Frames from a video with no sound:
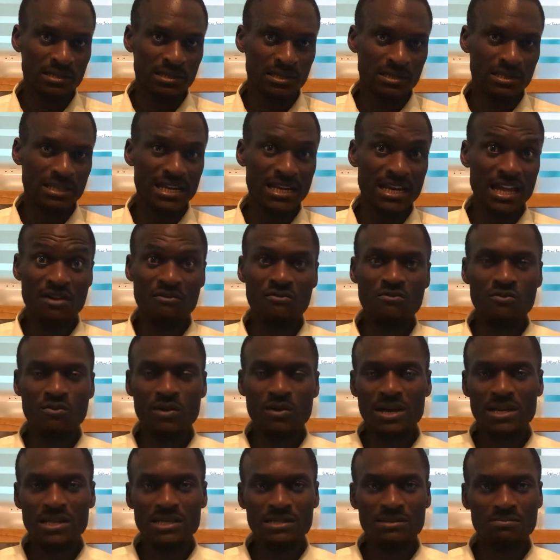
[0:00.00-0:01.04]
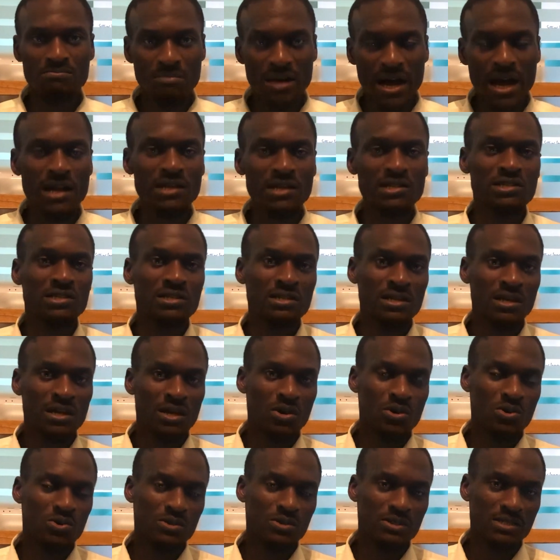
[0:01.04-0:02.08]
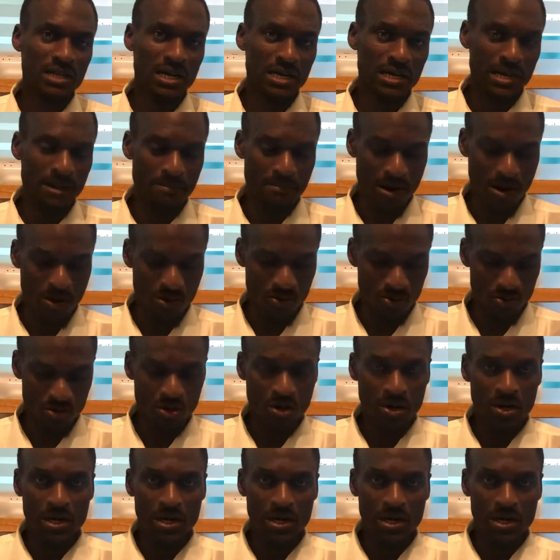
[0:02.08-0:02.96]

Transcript: that everyone is much concerned about.